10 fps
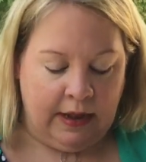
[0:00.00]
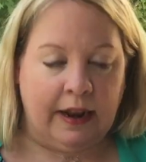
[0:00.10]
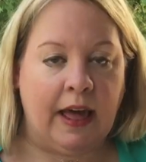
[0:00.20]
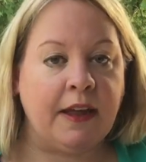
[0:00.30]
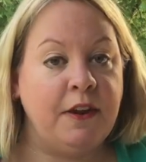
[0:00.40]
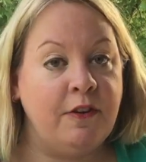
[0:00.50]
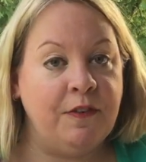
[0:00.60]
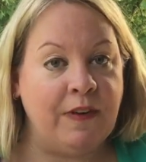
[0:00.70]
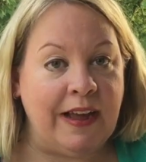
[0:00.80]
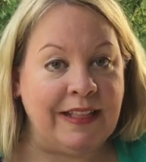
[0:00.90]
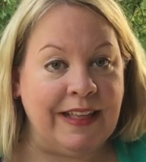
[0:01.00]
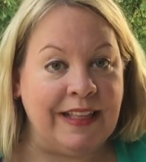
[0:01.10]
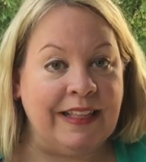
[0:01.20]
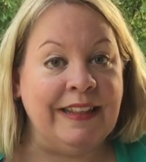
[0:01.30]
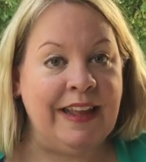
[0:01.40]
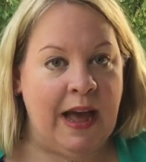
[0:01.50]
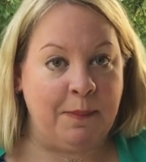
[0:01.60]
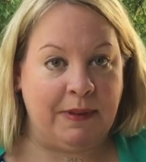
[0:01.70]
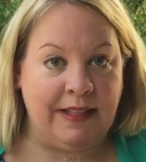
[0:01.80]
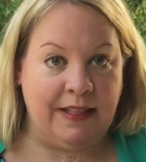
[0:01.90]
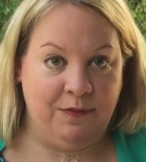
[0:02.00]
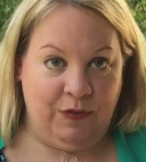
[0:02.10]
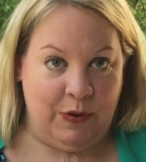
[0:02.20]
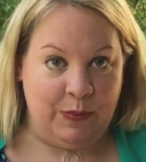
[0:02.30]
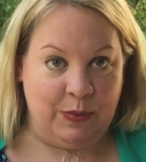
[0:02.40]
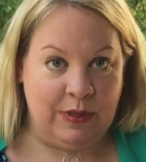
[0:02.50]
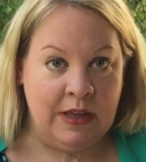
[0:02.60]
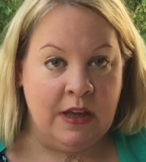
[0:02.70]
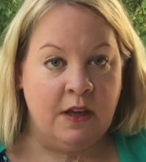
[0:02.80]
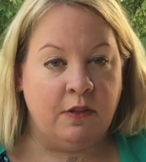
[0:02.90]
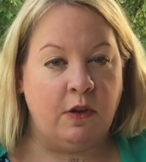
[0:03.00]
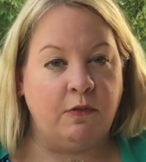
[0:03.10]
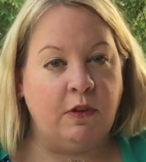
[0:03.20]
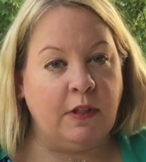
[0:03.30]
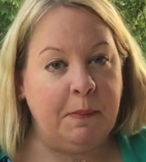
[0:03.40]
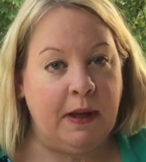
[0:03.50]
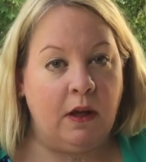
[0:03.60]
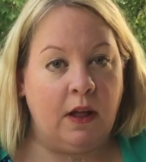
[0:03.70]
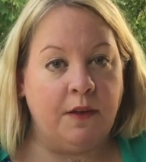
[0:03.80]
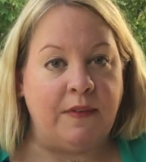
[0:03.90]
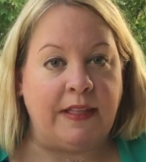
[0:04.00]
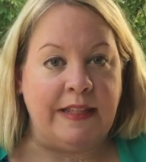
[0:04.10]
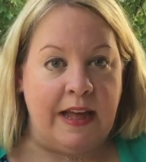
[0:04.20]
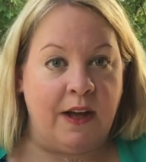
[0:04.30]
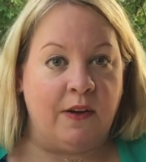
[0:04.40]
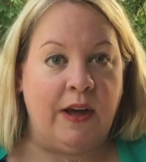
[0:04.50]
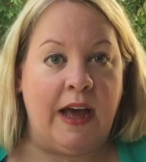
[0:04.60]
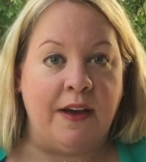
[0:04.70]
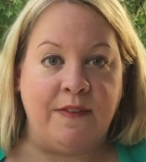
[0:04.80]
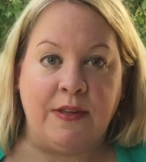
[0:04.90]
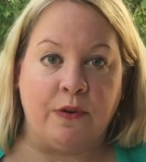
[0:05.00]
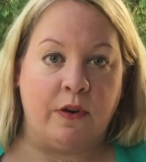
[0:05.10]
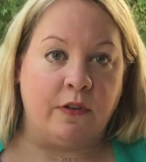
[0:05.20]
Lock your devices, tablets, and phones. So just about all of us now have either a